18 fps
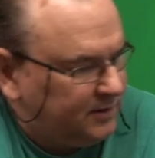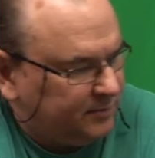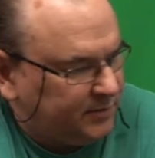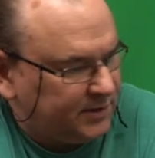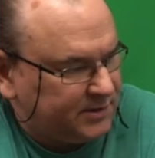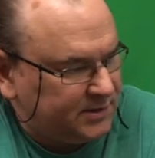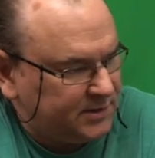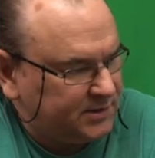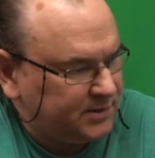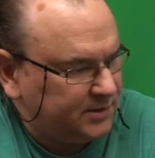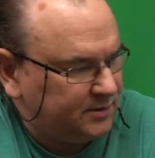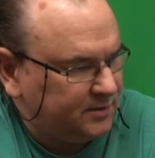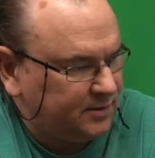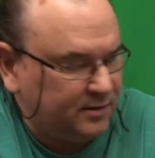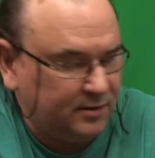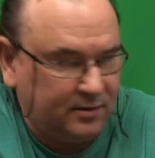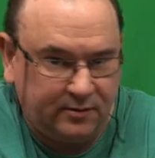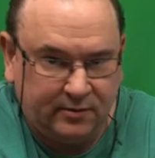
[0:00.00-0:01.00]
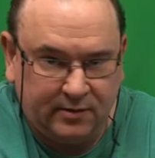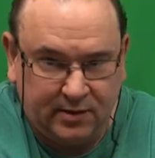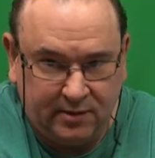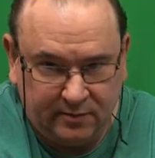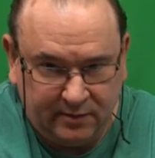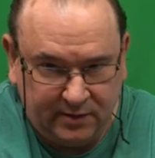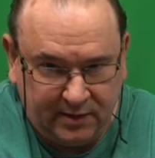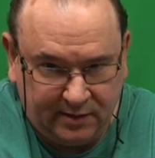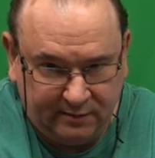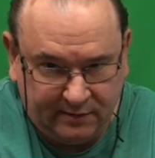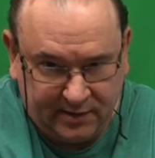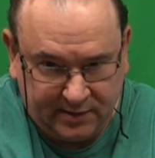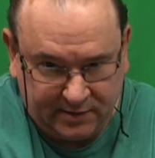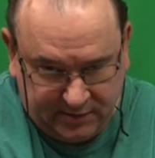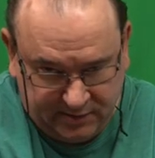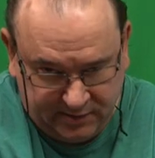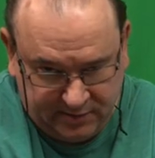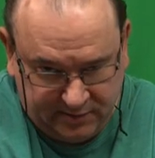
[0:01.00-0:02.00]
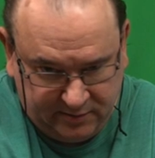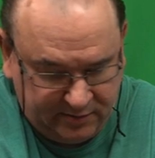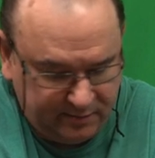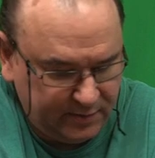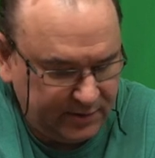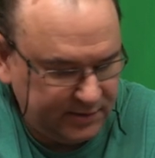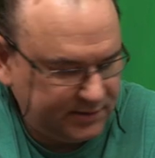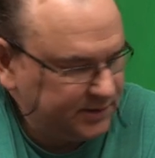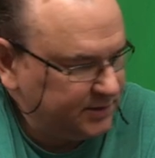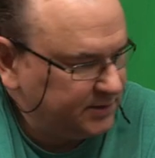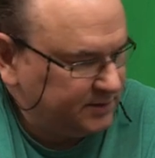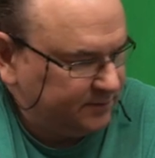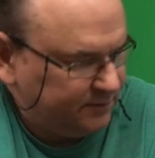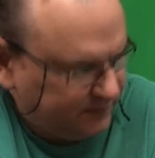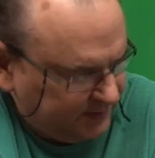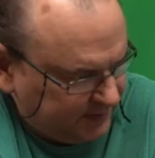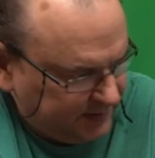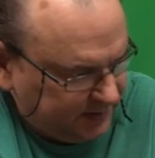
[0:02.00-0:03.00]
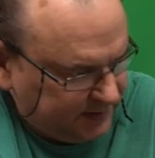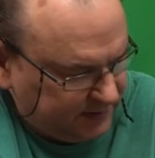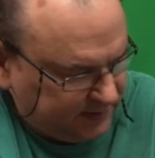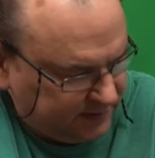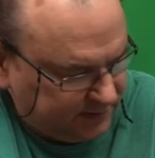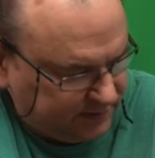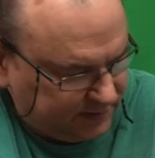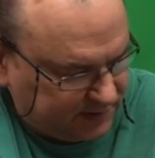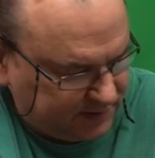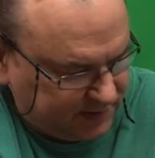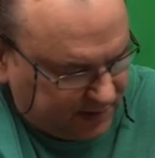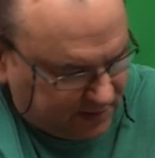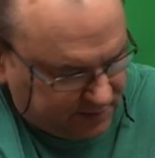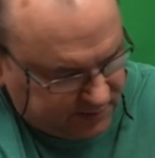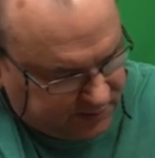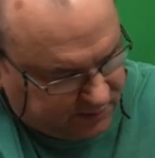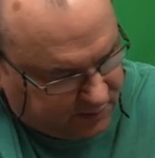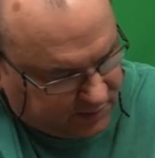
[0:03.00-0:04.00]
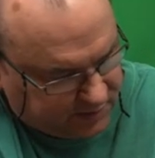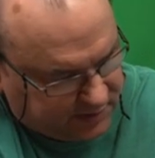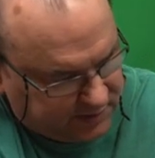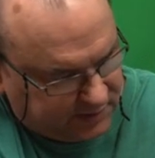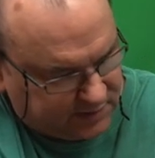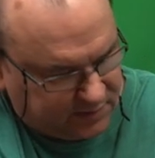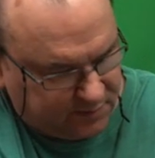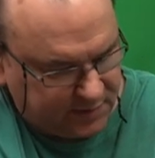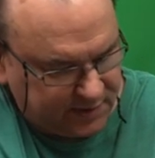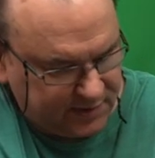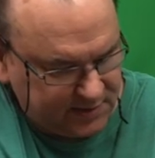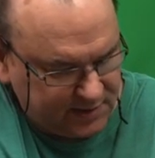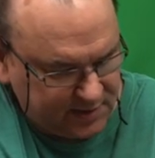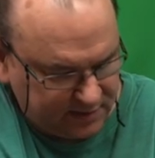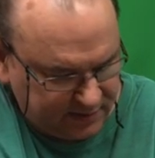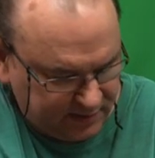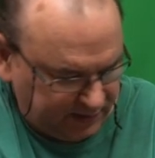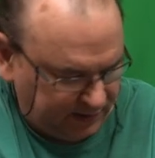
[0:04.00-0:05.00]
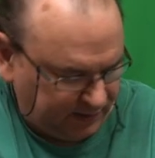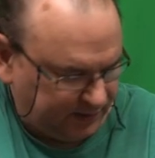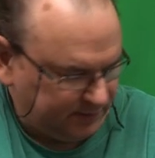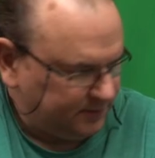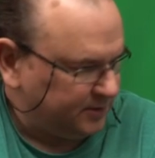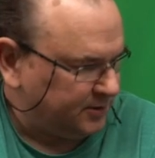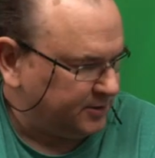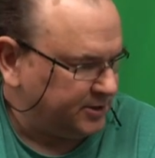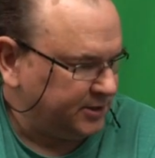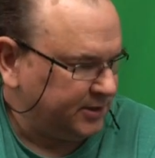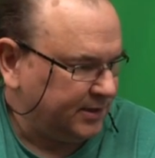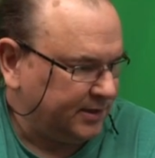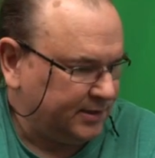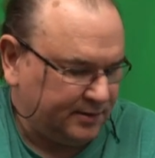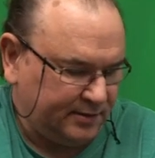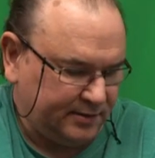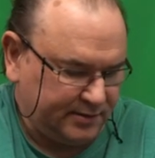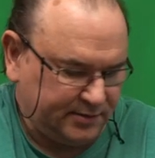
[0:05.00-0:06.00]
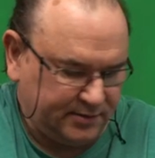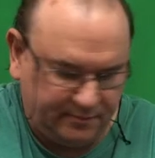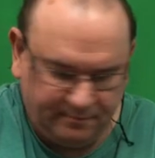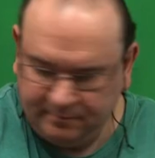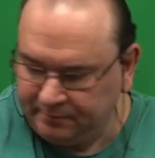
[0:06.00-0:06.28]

um, as I said, I, I only have access to the basics. So it's now it's working as a basic logic analyzer.